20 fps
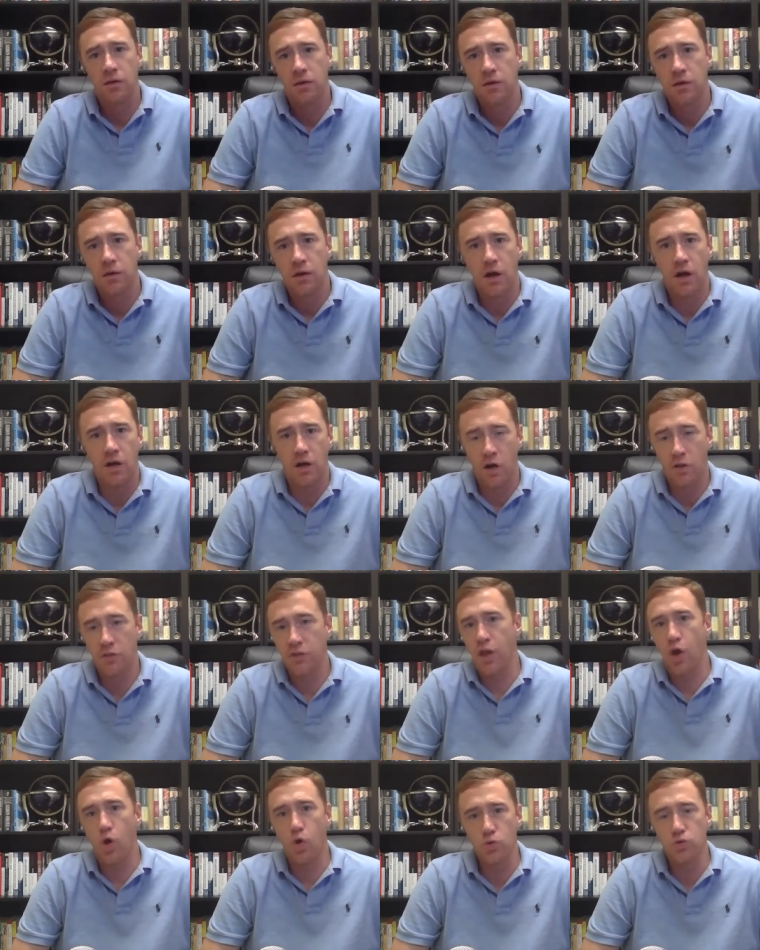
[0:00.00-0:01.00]
on, on the
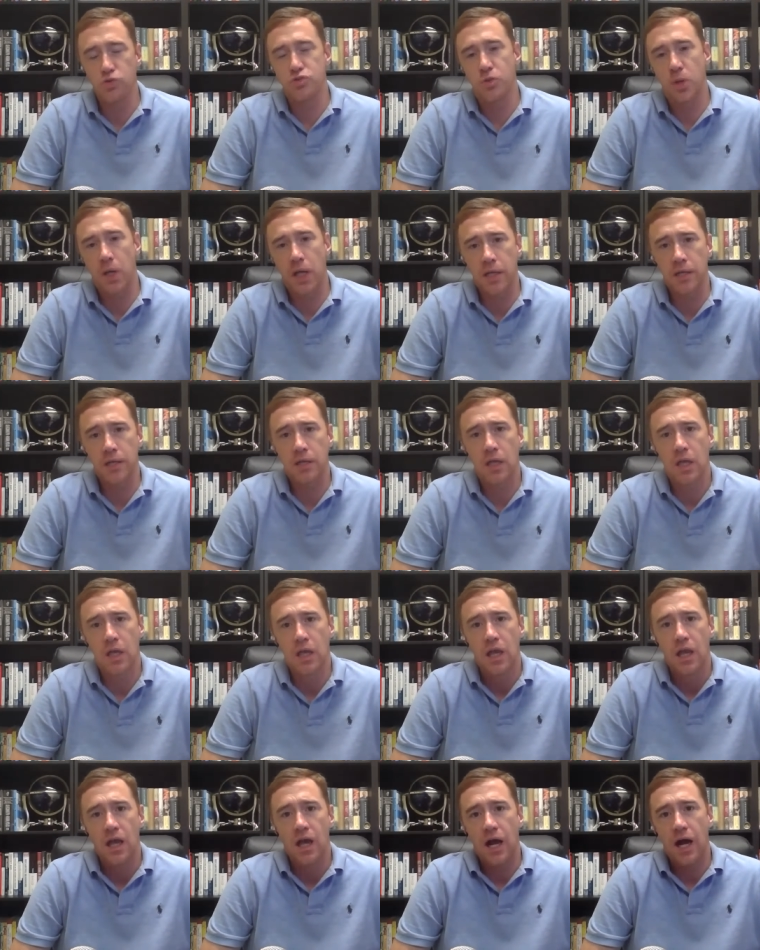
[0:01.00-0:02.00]
old trend.
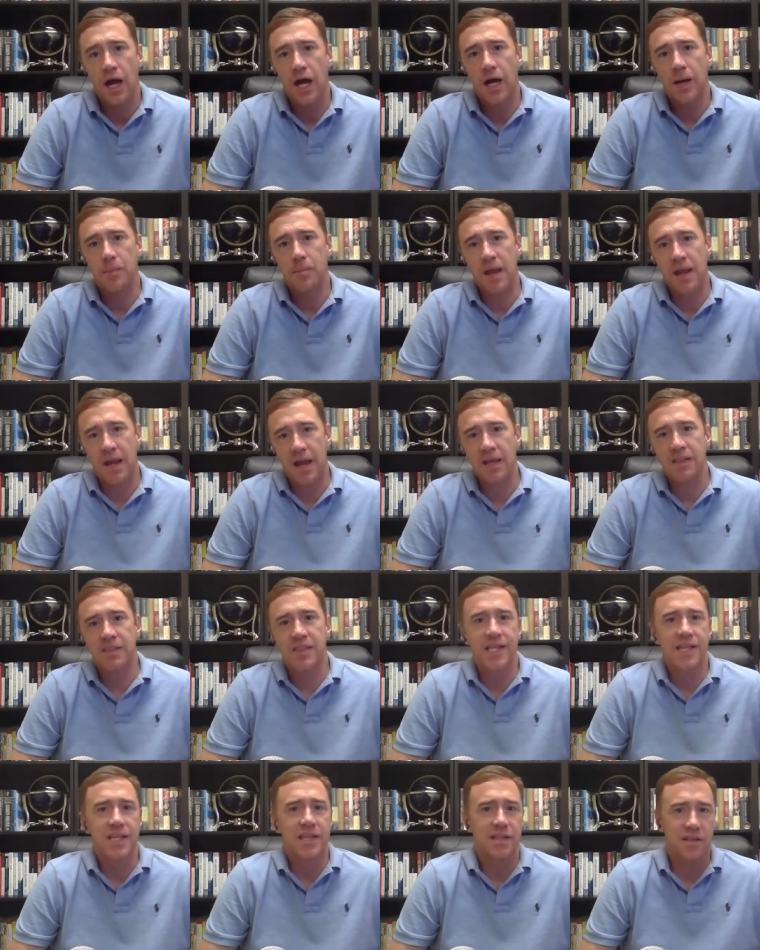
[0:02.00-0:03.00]
Um, and I
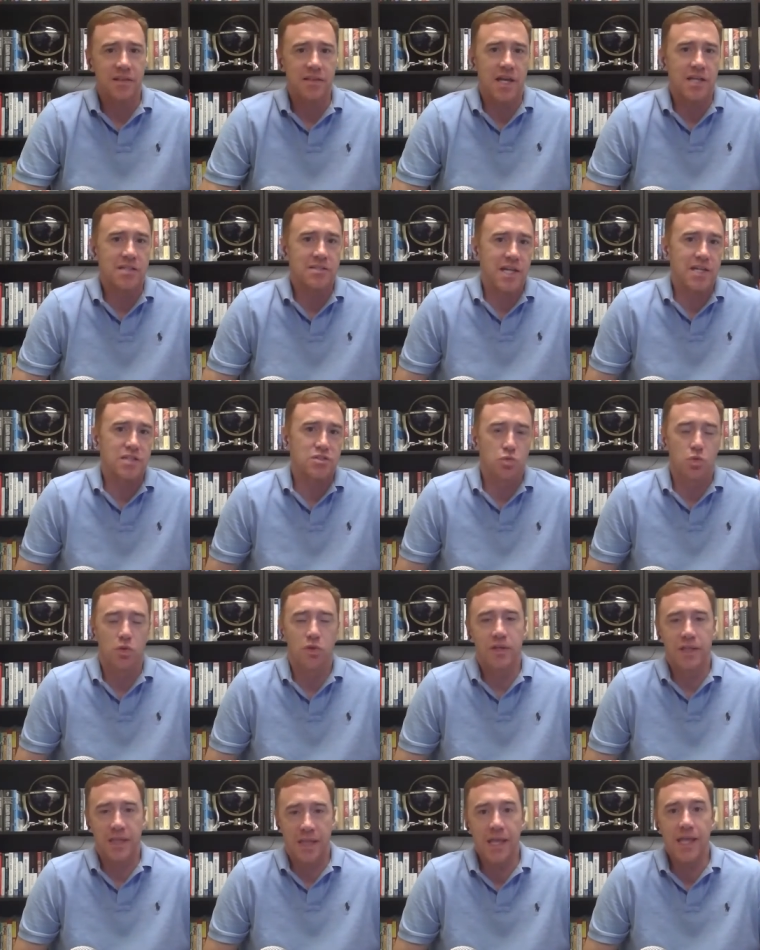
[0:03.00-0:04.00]
think that that's
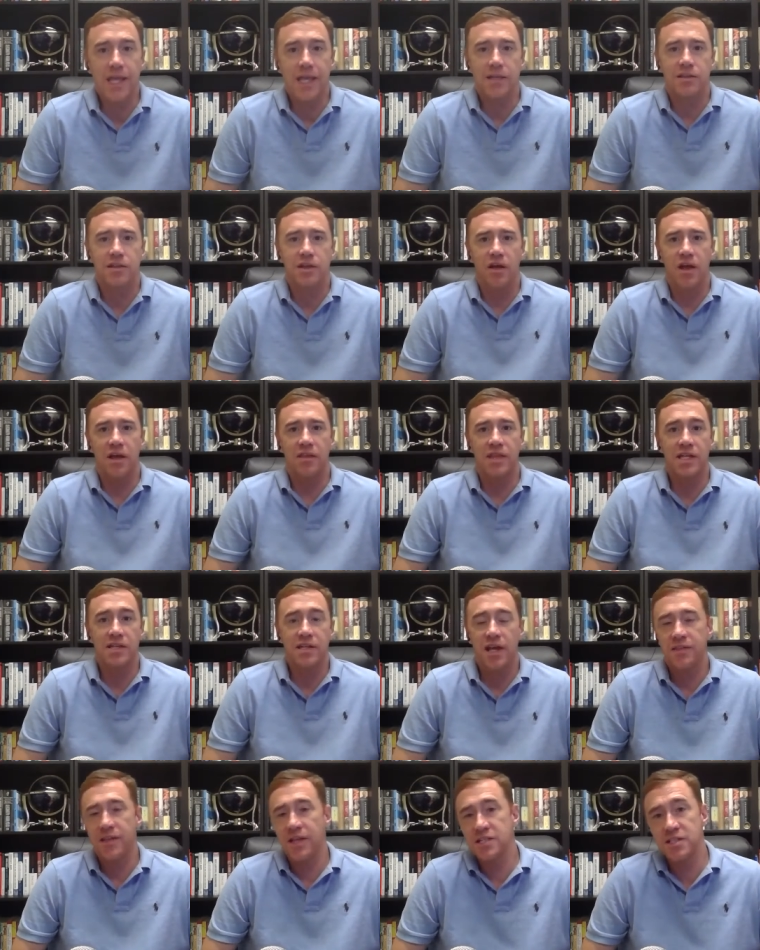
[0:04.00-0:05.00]
really it. You know, that,
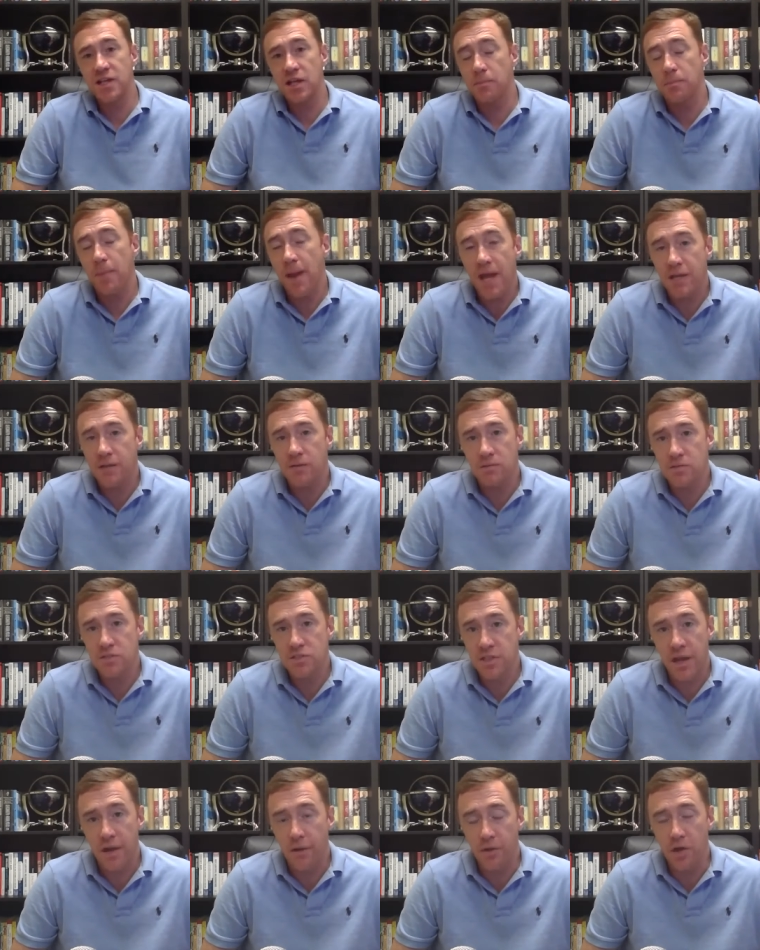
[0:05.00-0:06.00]
and that's not a bad
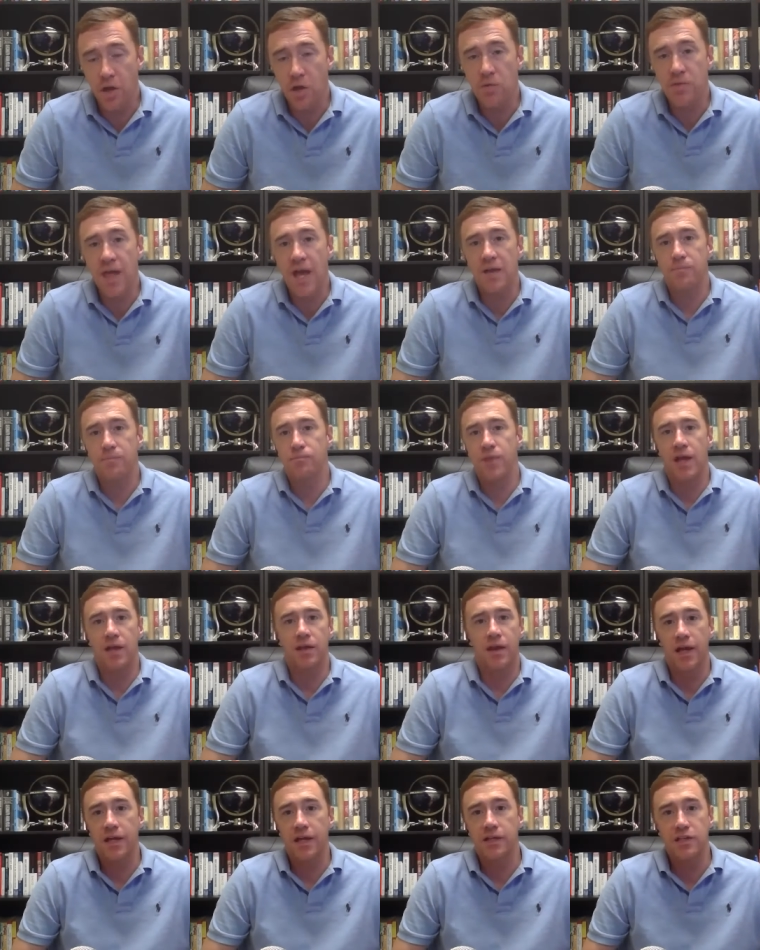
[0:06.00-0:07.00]
scenario, that, that
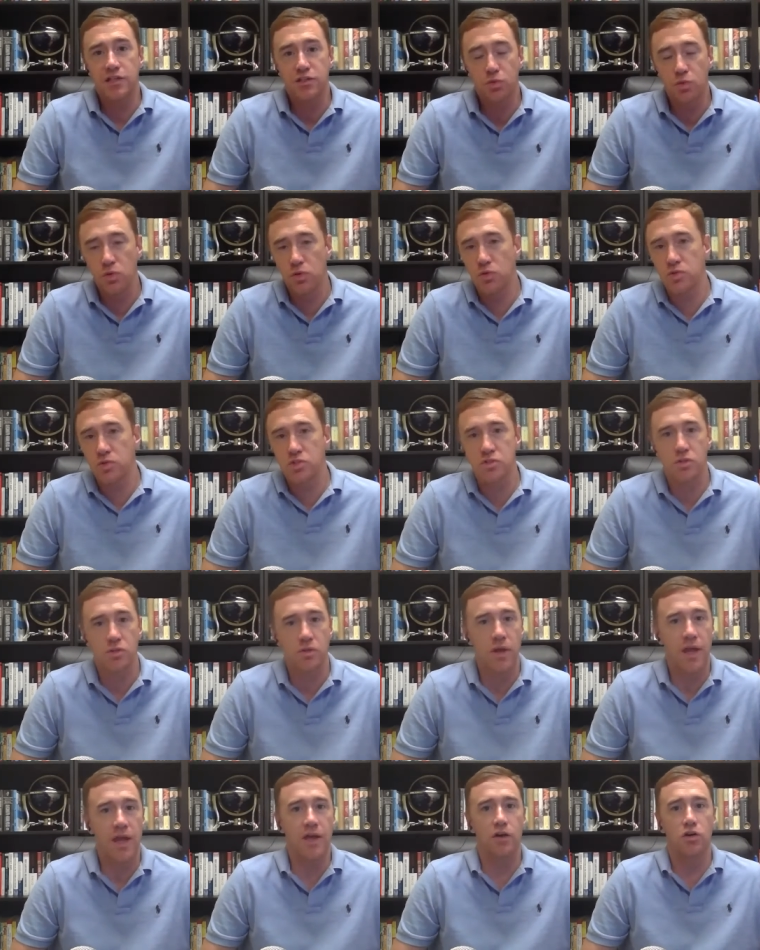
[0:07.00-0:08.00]
Nike swoosh or
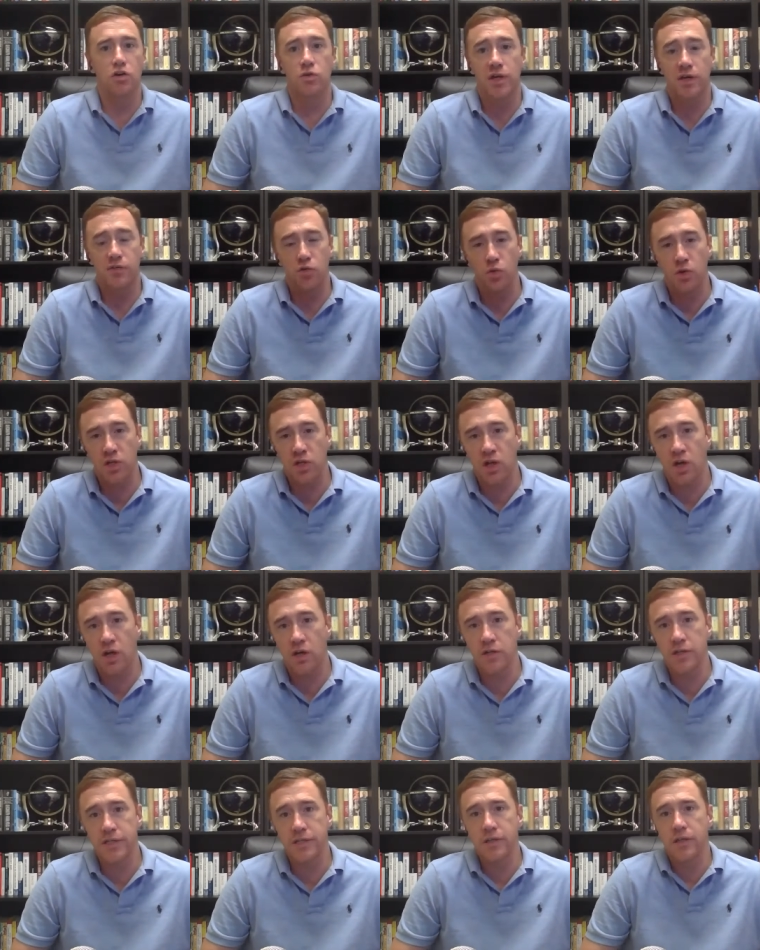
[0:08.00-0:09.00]
L, whatever you want to call
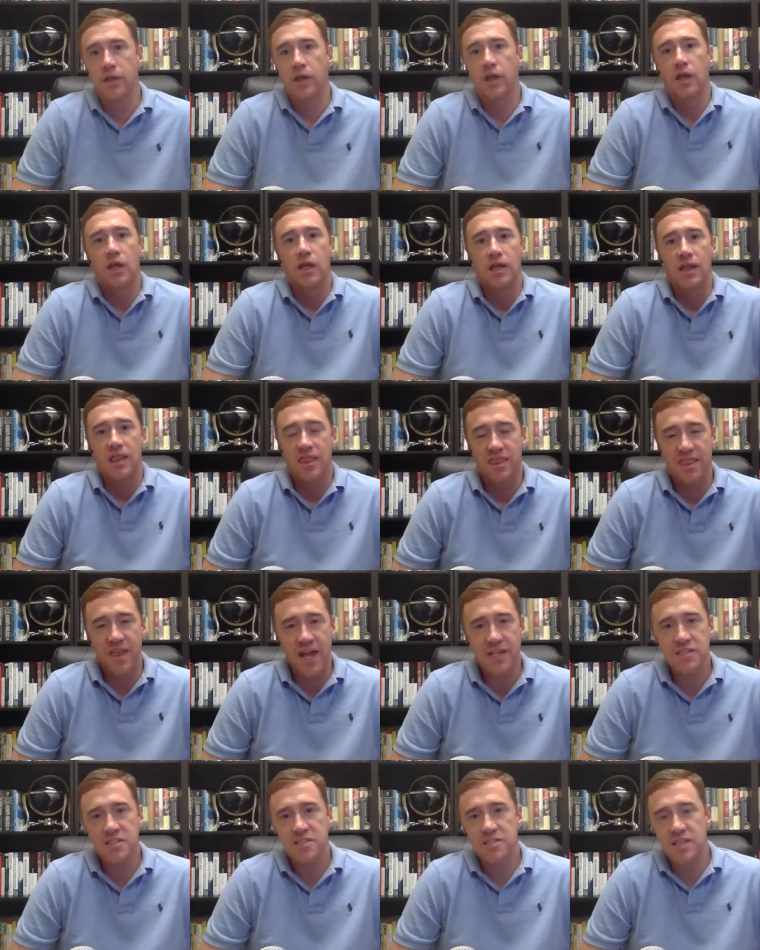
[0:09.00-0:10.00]
it.
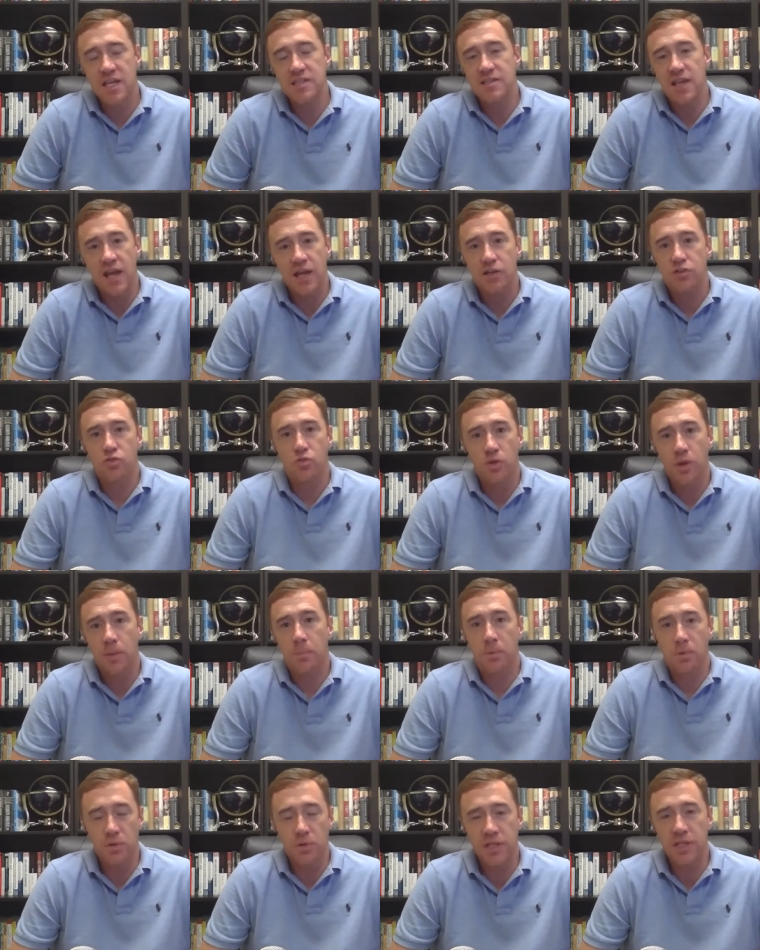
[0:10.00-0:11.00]
That's that's actually a pretty